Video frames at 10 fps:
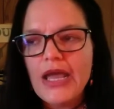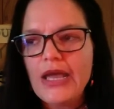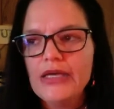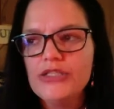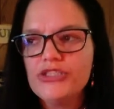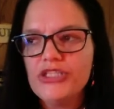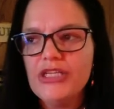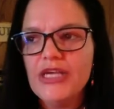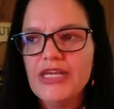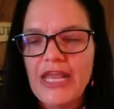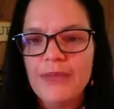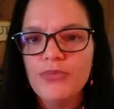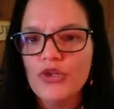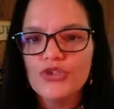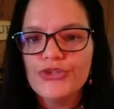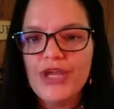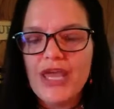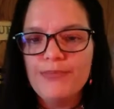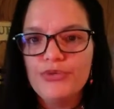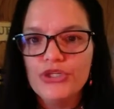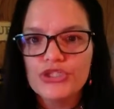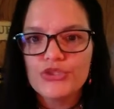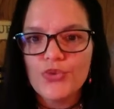And she enabled and pushed